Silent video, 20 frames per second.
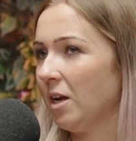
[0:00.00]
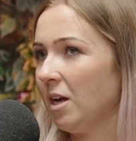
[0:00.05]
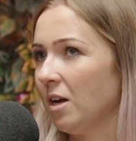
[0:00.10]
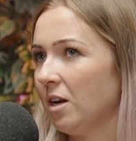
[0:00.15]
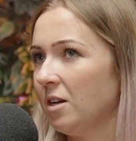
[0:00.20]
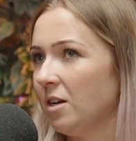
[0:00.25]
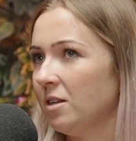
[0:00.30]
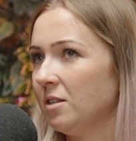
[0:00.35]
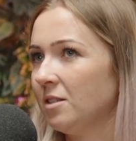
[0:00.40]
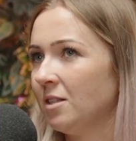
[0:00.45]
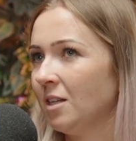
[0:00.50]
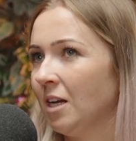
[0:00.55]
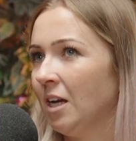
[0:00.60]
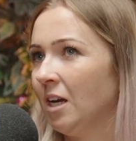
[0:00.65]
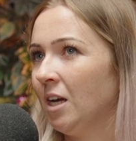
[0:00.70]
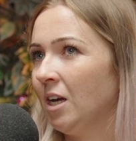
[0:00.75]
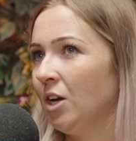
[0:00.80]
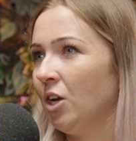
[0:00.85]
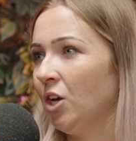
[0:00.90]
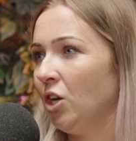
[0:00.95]
Because
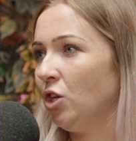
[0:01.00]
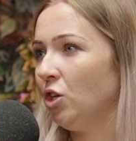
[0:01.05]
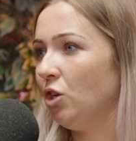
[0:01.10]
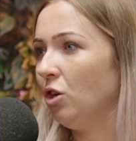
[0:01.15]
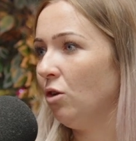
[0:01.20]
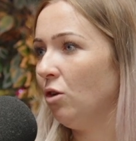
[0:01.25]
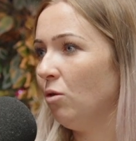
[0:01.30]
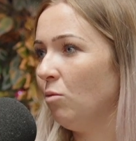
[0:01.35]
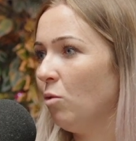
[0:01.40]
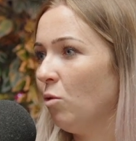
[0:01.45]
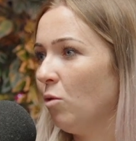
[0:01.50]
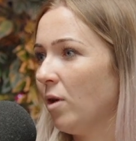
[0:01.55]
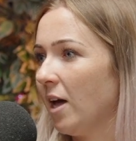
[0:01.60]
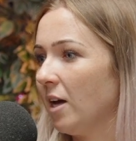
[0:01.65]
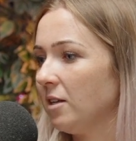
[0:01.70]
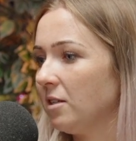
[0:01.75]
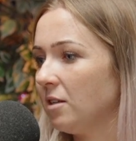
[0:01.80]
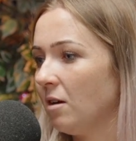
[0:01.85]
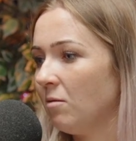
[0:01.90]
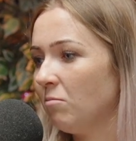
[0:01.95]
you will
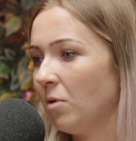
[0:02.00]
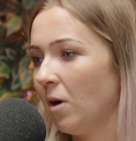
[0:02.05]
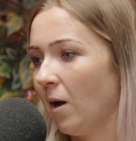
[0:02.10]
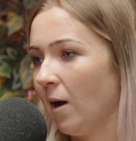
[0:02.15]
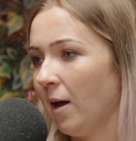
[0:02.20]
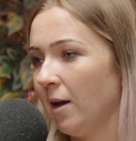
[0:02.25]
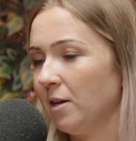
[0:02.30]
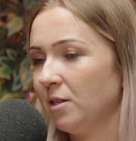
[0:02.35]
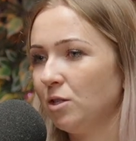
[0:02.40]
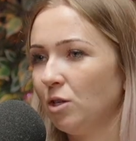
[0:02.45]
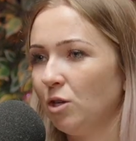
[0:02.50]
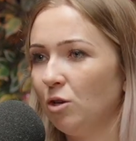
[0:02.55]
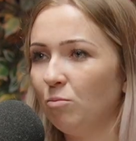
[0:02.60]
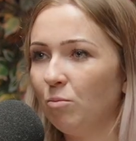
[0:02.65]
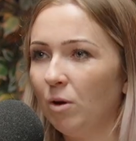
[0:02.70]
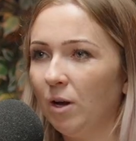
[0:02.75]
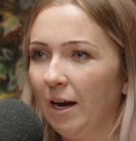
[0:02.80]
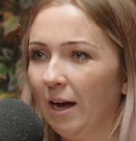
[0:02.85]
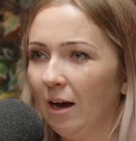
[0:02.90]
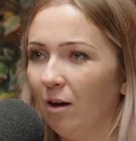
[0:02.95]
get some buyers who
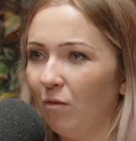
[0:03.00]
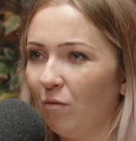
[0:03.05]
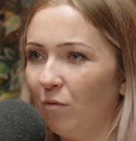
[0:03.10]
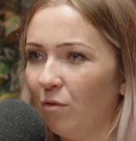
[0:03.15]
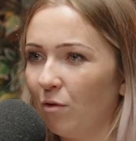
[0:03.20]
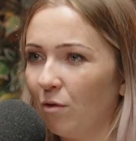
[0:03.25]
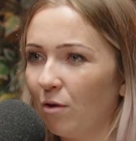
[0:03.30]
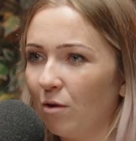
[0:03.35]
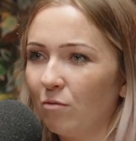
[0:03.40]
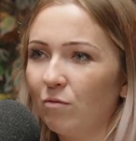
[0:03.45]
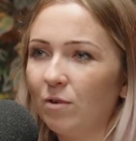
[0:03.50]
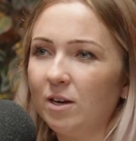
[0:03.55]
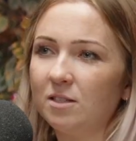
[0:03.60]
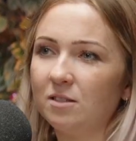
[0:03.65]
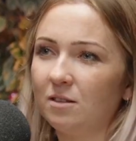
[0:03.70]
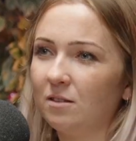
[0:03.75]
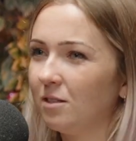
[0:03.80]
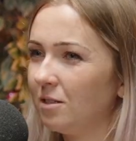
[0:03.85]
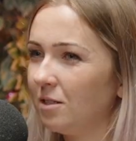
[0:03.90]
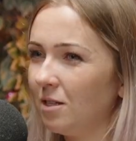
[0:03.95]
pull out for a
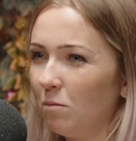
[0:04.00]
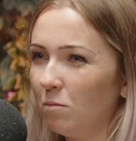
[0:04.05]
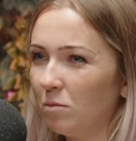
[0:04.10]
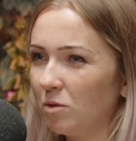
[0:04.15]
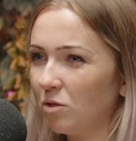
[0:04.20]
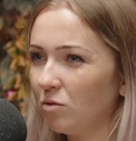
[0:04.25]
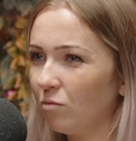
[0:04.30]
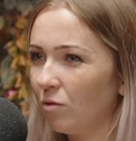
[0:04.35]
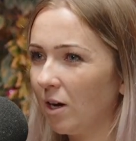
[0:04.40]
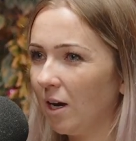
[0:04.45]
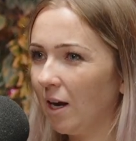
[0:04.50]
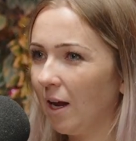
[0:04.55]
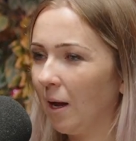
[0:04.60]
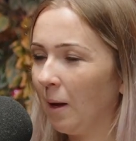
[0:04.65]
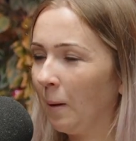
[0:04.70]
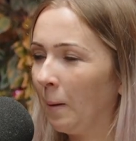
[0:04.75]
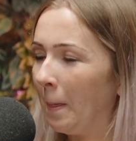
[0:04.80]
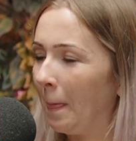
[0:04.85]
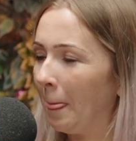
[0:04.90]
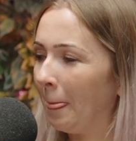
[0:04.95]
reason that seems
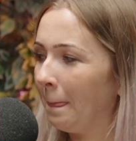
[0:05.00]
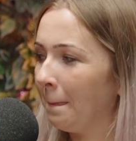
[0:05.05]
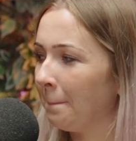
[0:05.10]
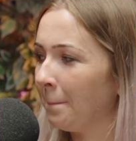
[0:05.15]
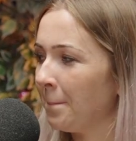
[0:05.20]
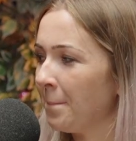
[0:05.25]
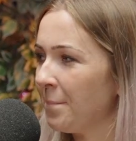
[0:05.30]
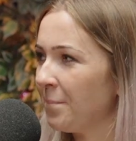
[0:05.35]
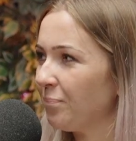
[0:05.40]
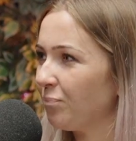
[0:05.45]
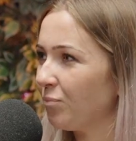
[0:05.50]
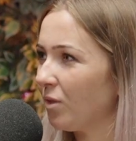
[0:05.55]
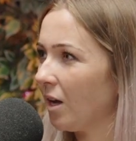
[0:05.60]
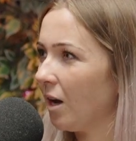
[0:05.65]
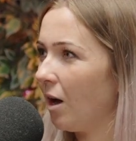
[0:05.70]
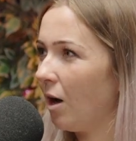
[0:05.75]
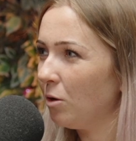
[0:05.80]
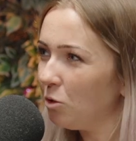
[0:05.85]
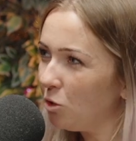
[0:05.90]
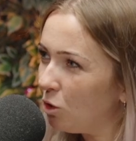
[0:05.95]
really
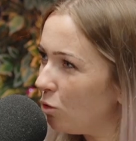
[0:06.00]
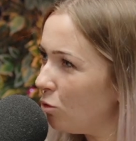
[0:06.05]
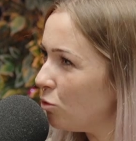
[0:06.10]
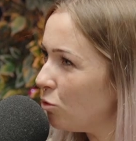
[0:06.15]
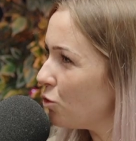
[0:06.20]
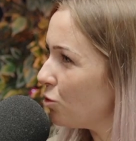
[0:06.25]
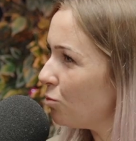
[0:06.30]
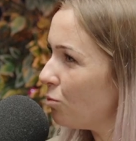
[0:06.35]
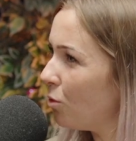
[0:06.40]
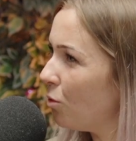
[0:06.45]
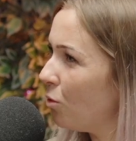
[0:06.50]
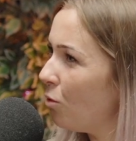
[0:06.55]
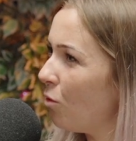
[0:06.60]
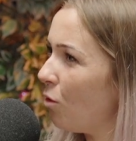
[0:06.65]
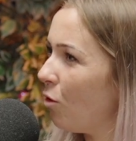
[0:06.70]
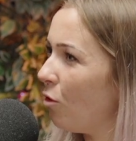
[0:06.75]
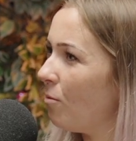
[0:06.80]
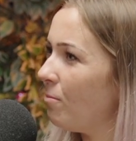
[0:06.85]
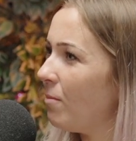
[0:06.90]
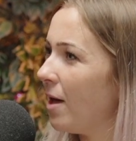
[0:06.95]
unusual
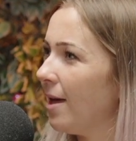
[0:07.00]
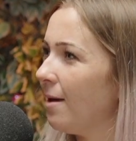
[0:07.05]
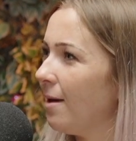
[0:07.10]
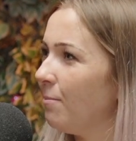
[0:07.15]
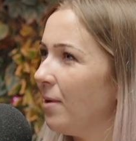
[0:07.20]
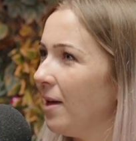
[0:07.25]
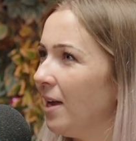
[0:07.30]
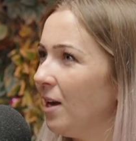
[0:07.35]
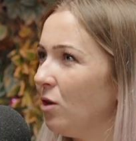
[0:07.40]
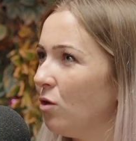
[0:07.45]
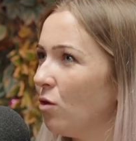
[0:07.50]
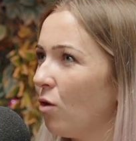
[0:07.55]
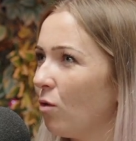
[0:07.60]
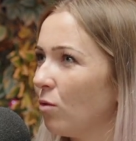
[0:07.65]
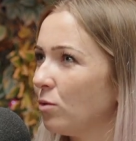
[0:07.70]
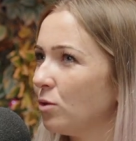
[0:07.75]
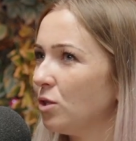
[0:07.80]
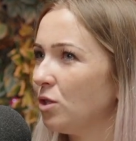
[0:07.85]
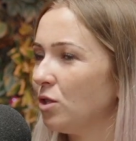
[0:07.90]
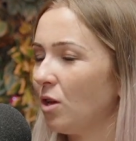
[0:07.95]
or maybe
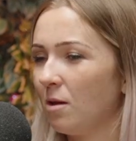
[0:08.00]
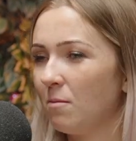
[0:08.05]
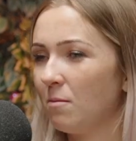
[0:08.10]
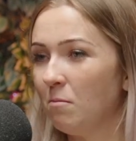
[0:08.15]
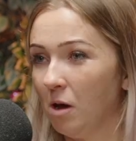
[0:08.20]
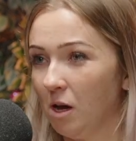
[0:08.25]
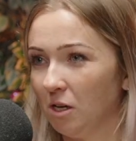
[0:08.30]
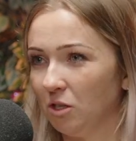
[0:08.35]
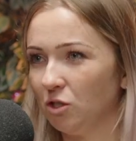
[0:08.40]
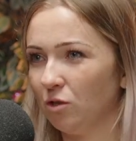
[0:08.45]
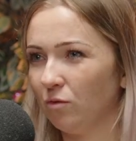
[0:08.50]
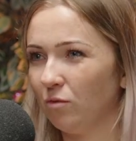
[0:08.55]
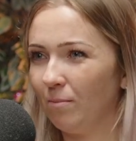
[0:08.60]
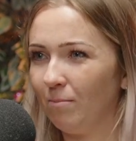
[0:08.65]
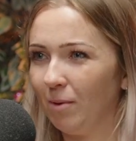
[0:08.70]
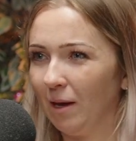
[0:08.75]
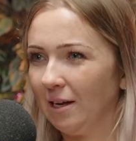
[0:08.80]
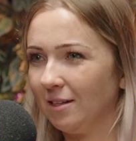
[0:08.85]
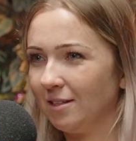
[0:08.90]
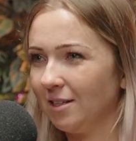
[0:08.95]
not so much of a
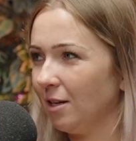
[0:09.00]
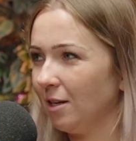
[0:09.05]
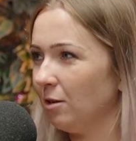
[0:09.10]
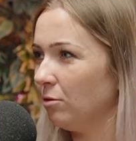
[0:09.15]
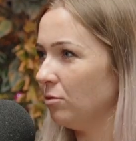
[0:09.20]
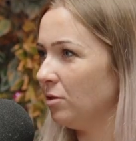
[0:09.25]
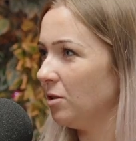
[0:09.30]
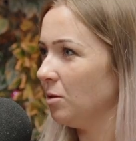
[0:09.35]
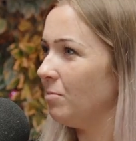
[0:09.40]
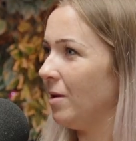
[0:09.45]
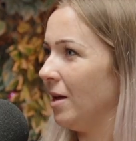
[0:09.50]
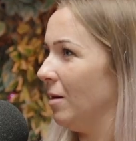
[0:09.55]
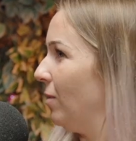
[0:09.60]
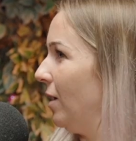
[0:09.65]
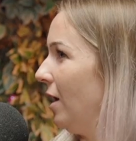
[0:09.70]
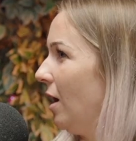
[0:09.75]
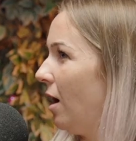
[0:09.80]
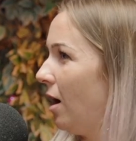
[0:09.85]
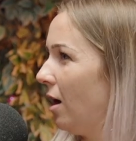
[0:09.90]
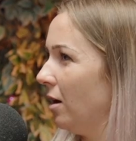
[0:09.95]
big deal to
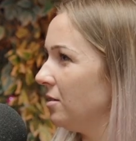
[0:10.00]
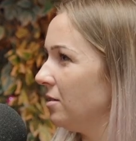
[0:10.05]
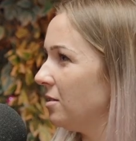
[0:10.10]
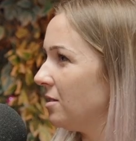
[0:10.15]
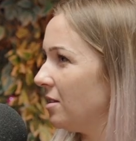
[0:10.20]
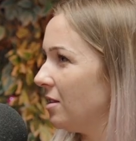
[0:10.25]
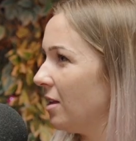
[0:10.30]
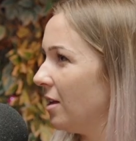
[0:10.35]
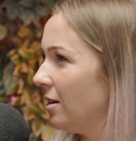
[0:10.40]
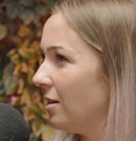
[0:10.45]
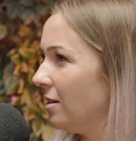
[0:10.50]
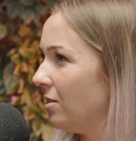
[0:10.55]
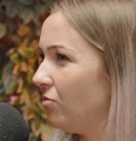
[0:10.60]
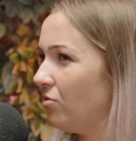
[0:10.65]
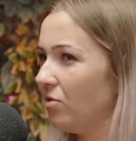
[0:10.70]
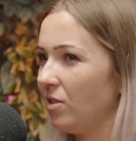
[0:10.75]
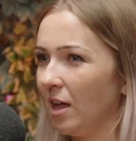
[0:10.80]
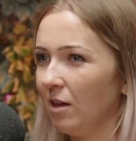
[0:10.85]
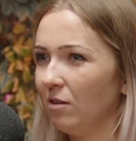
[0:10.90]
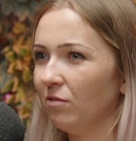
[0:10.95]
maybe us than
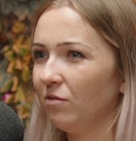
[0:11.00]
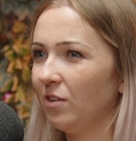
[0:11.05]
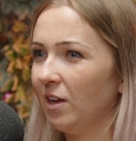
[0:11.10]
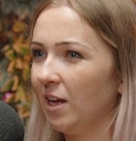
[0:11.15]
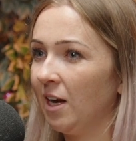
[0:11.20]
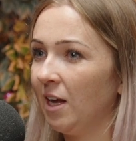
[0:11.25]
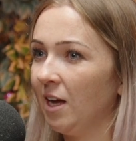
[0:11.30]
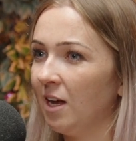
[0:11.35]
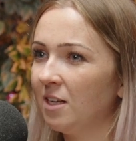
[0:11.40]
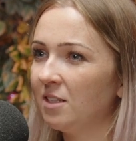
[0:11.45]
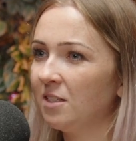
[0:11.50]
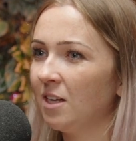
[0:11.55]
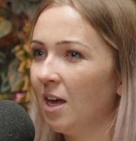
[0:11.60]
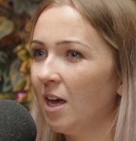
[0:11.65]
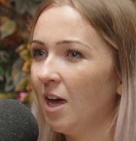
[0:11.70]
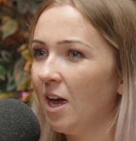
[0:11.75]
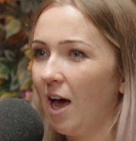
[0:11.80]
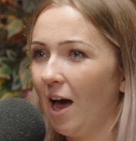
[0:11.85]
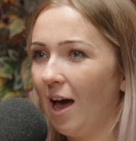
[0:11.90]
they feel it is.